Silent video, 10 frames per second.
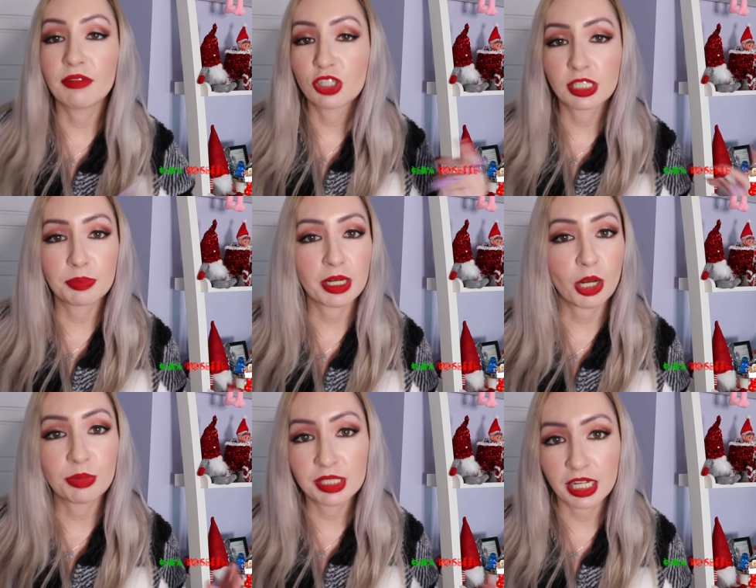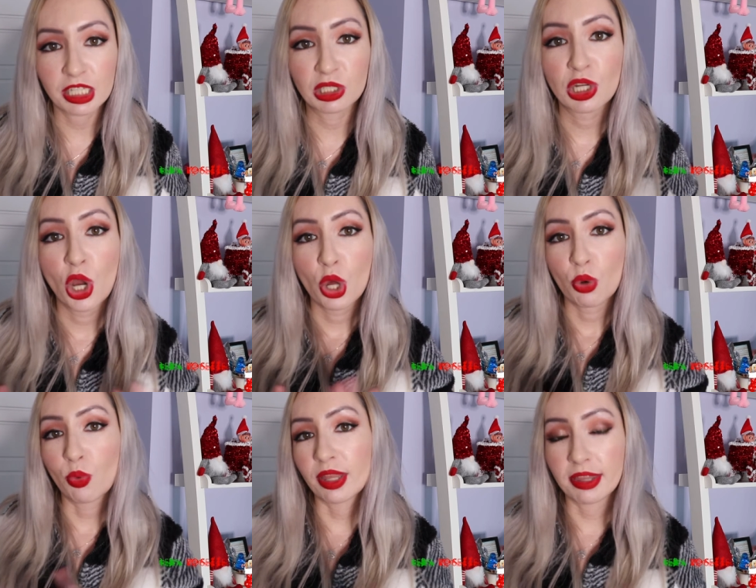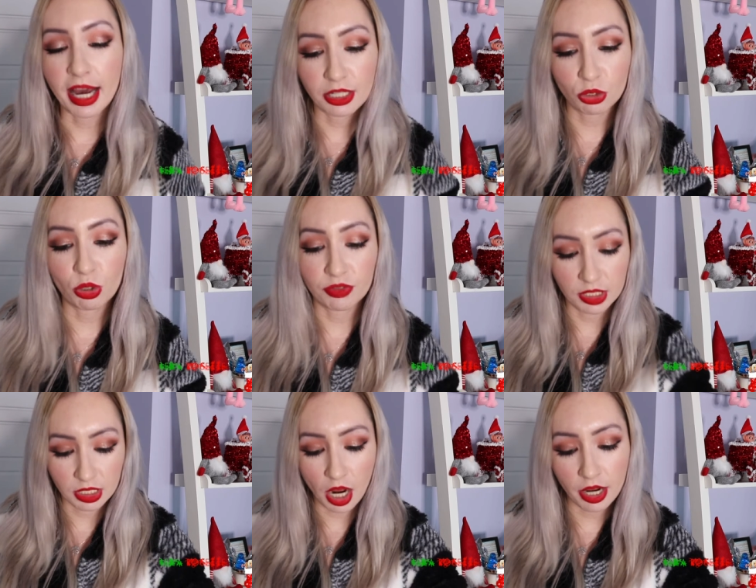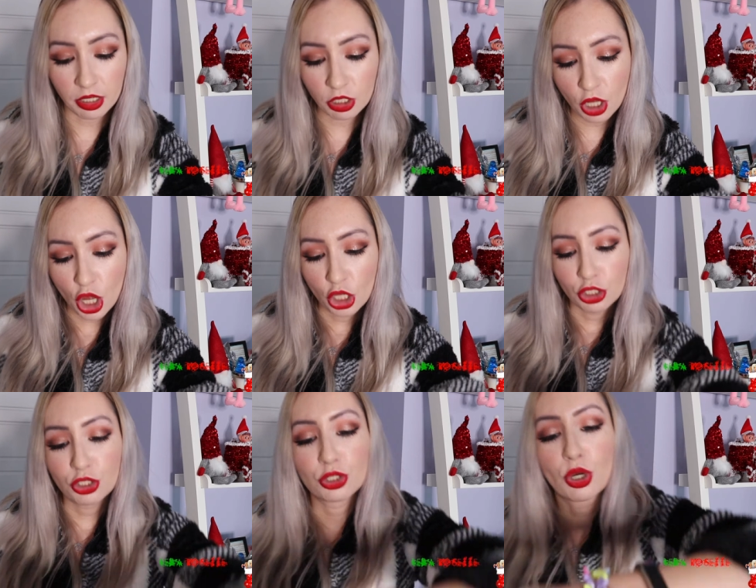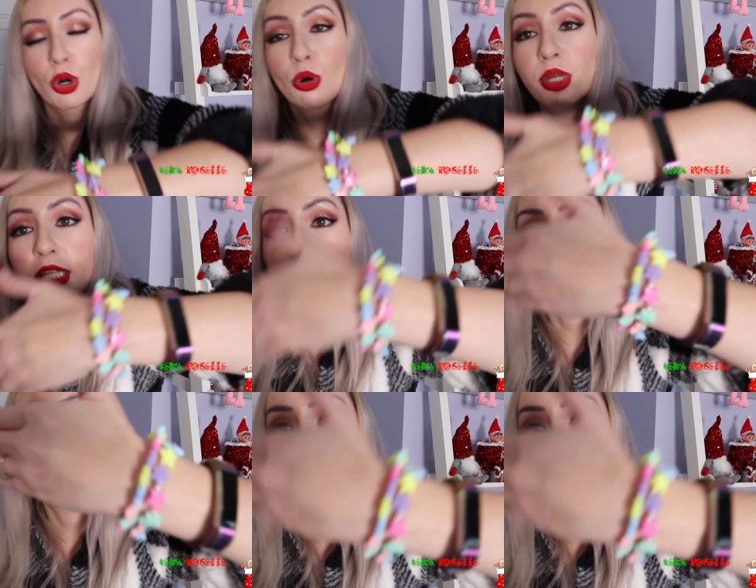I've just been obsessed with that sort of style. So these are